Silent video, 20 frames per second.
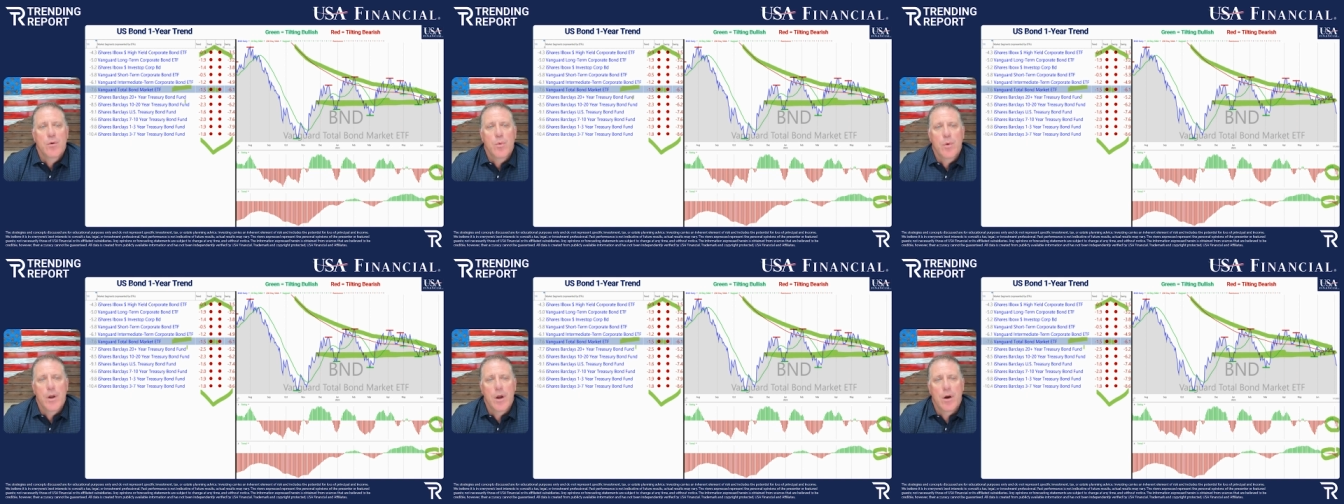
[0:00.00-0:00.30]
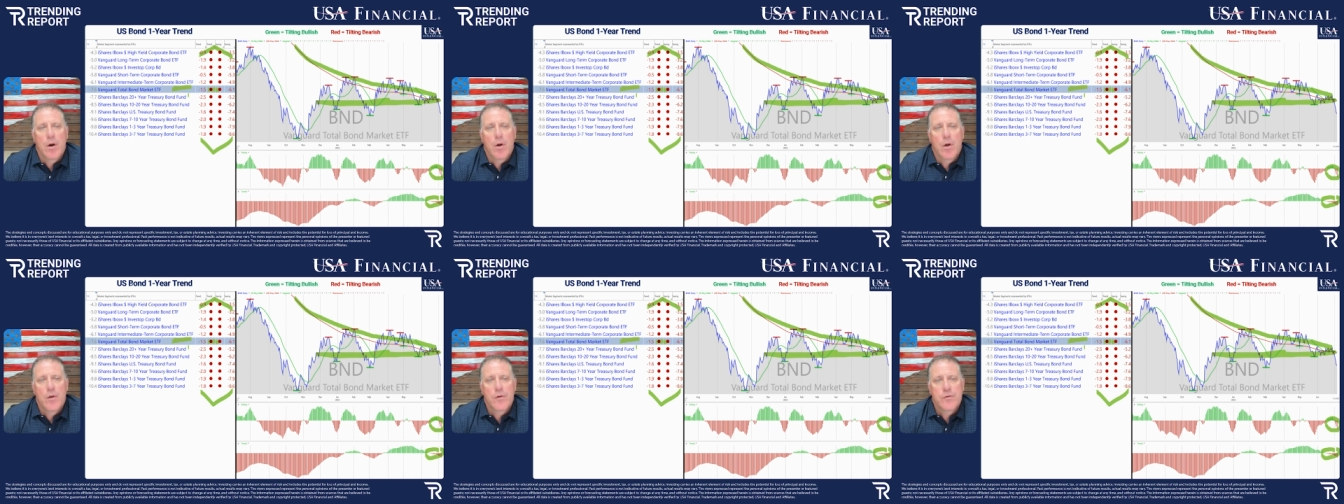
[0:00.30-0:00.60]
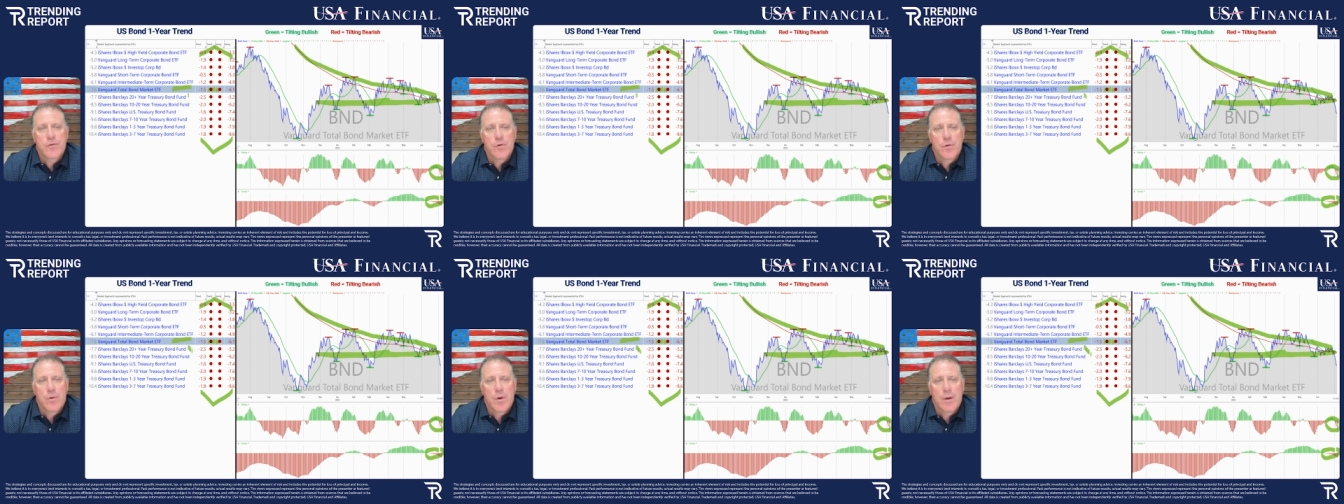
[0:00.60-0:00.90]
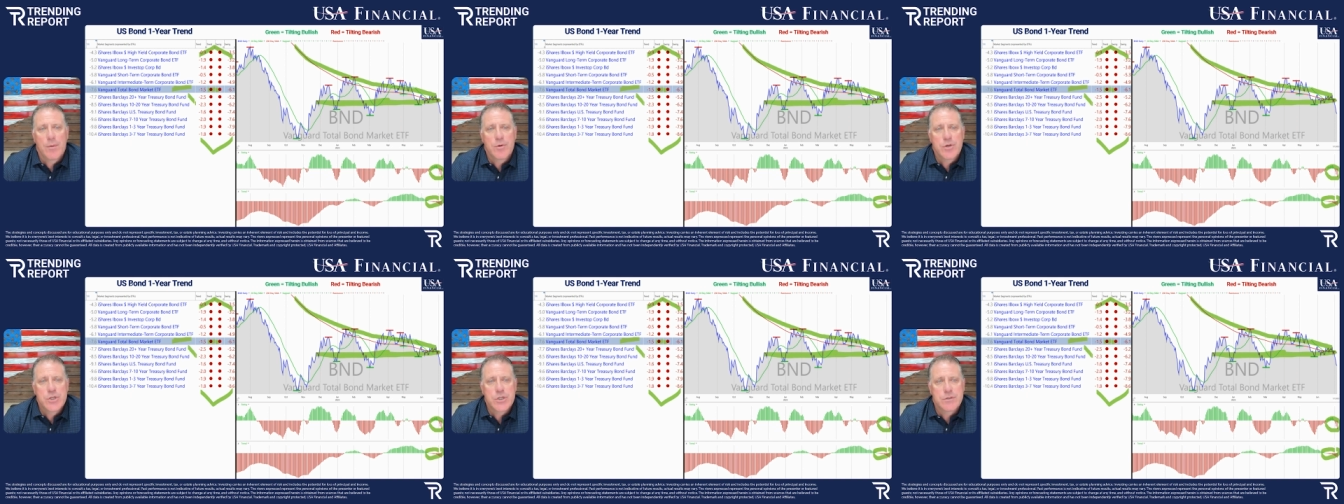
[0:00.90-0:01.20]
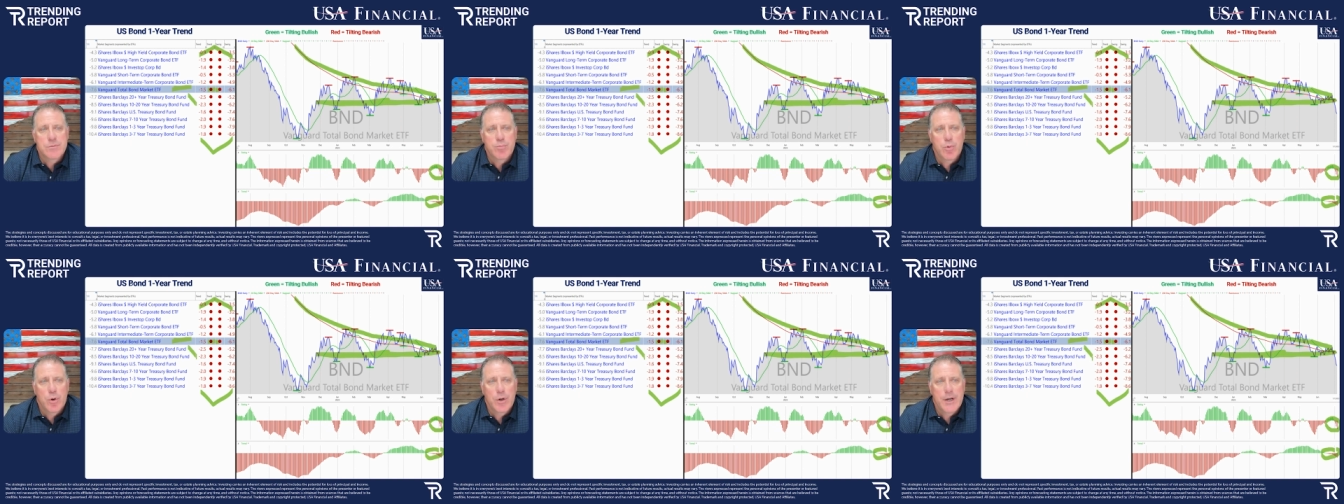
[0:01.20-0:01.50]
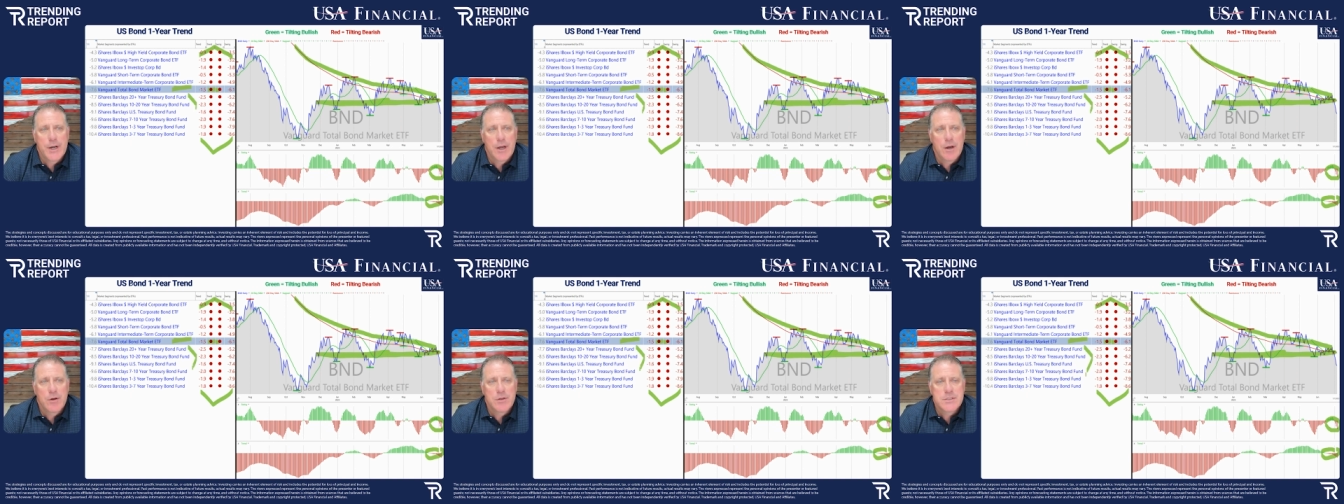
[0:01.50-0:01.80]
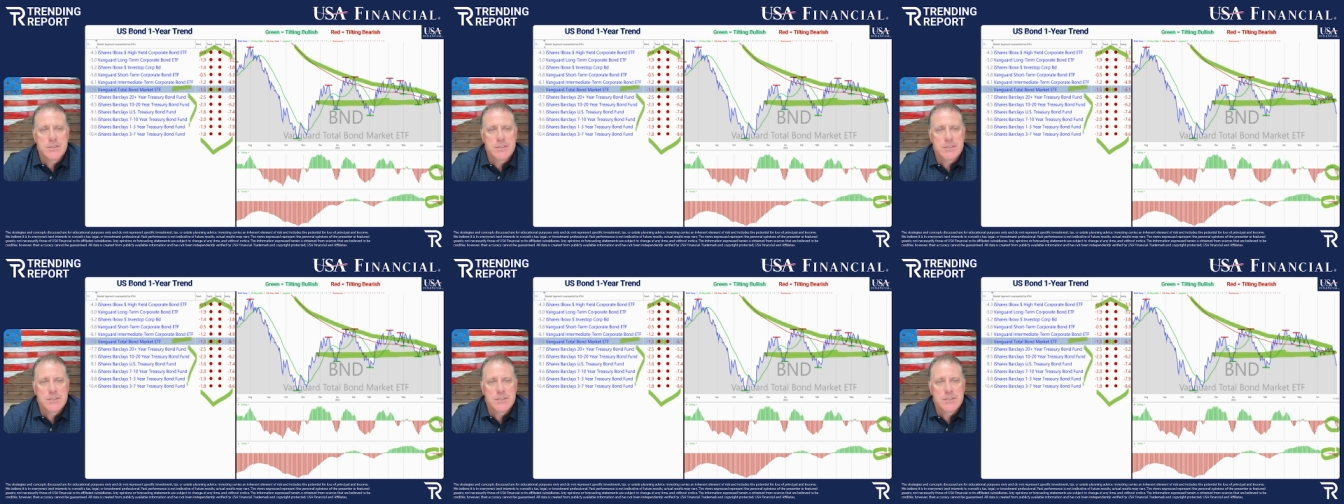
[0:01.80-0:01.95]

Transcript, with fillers: we are also, I would just point out,